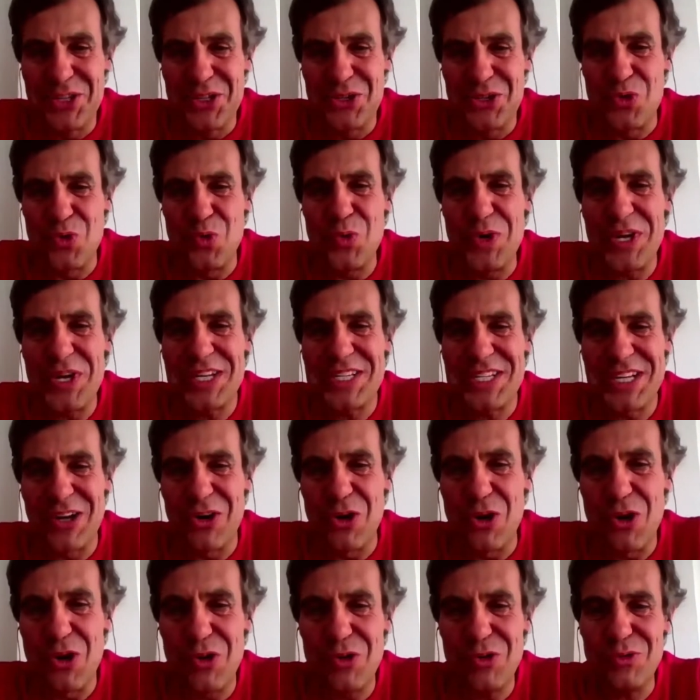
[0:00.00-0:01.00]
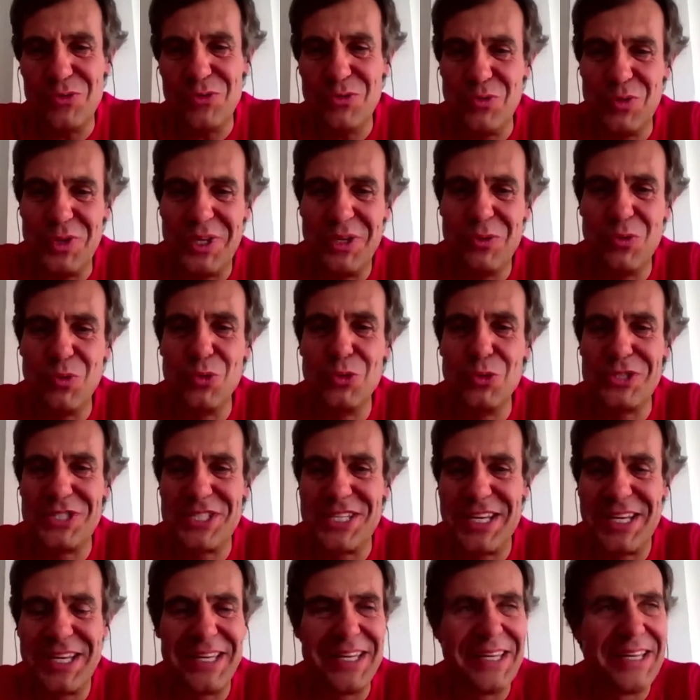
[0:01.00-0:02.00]
2 weeks ago, we will
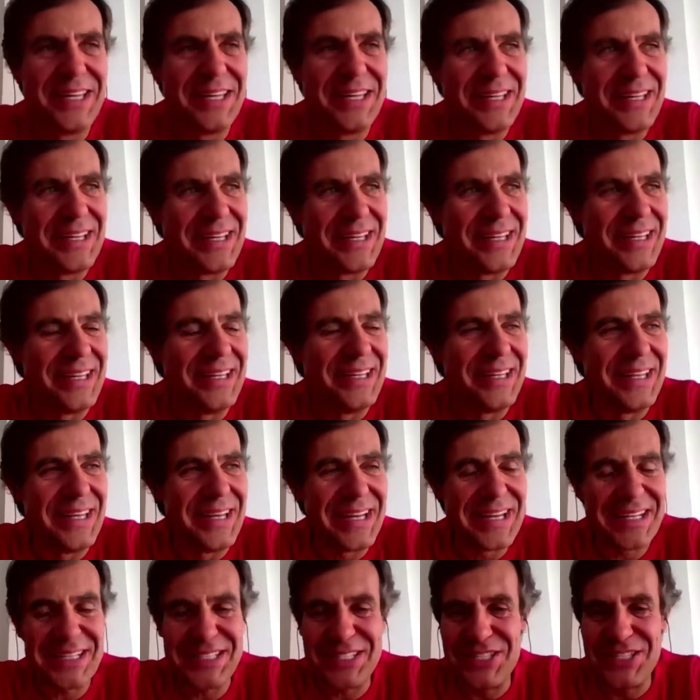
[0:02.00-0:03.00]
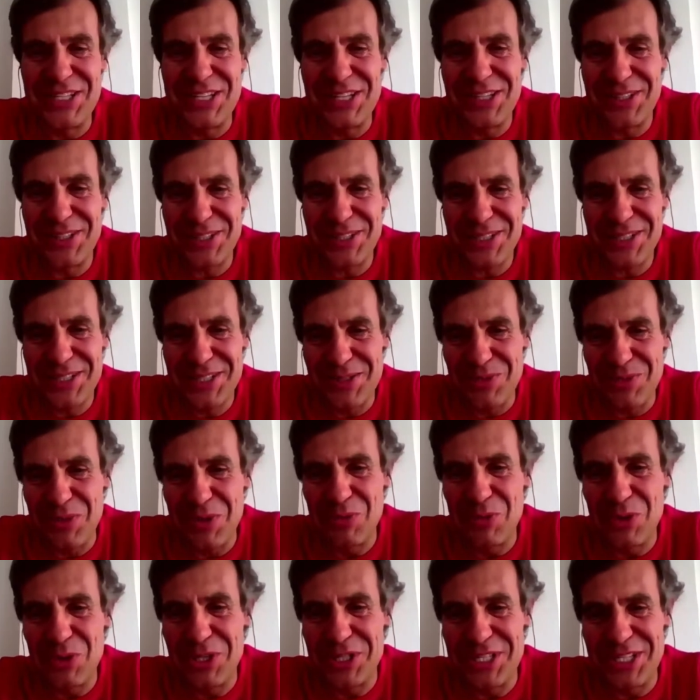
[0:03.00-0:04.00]
say in the next years, we
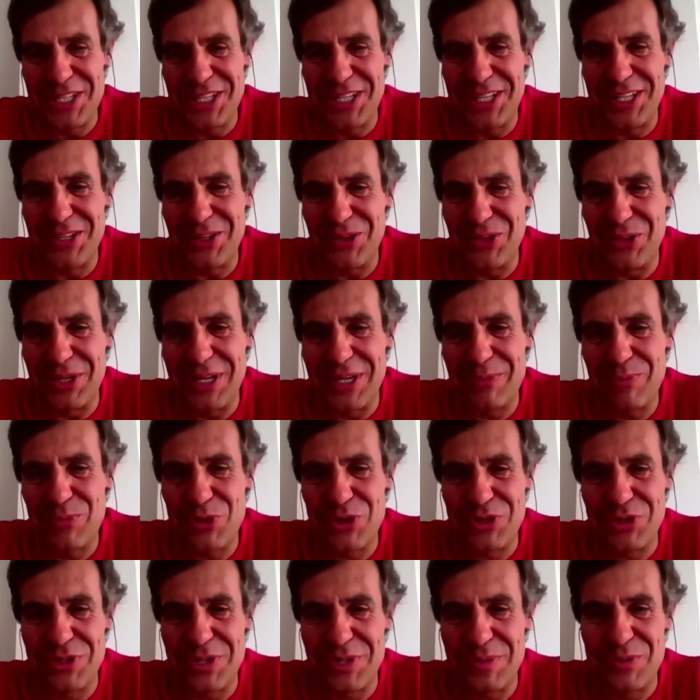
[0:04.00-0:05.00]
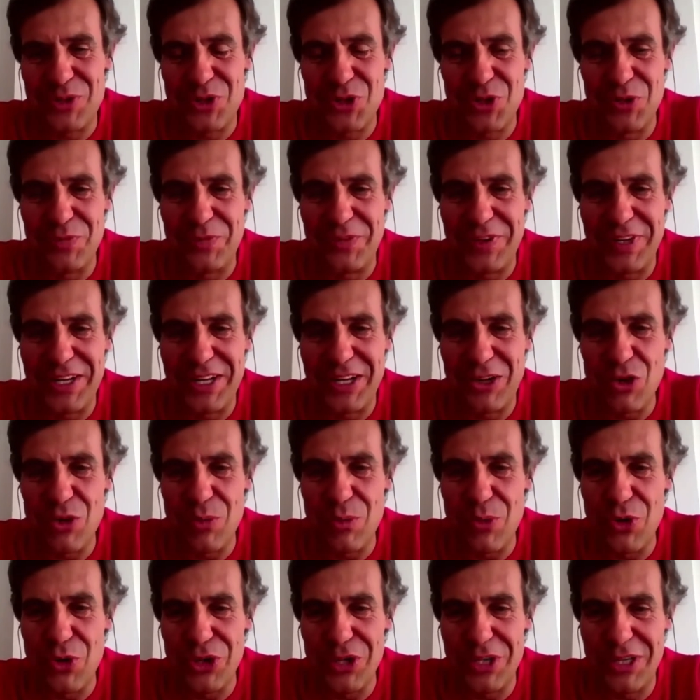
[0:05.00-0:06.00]
will see online prescription being a
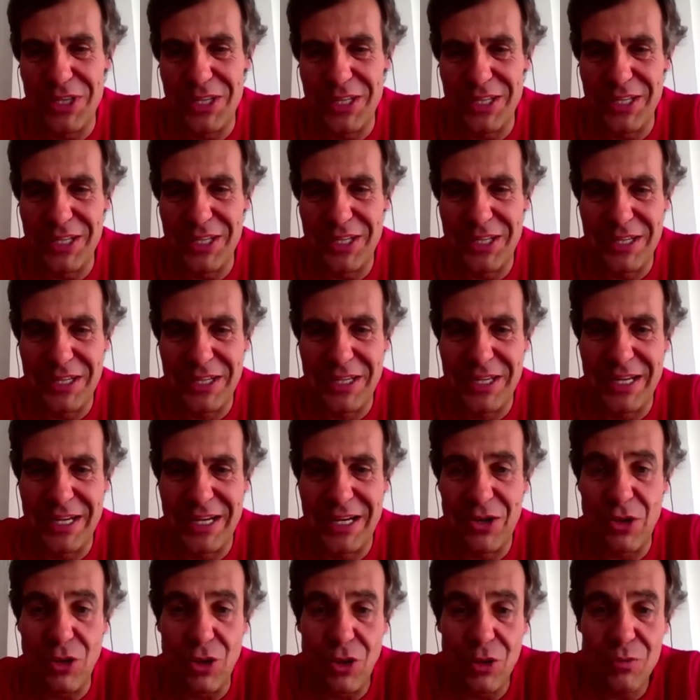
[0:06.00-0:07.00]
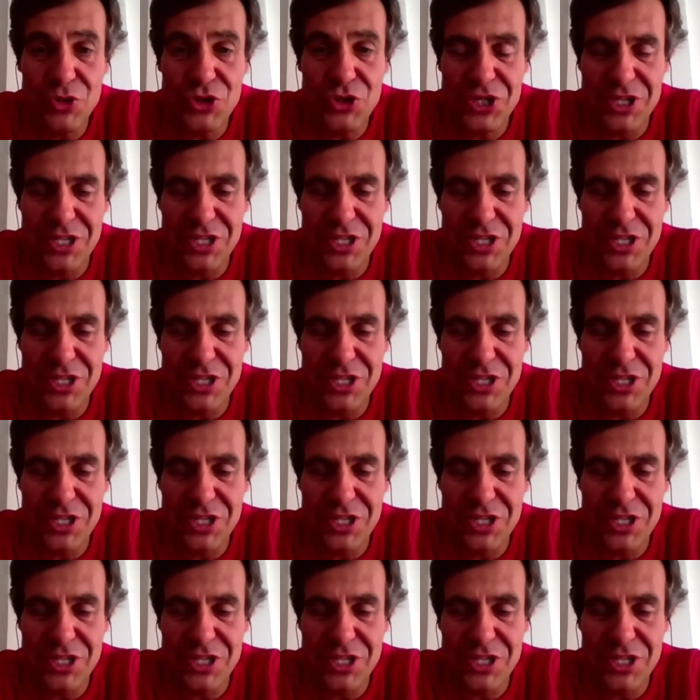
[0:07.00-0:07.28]
commodity here, almost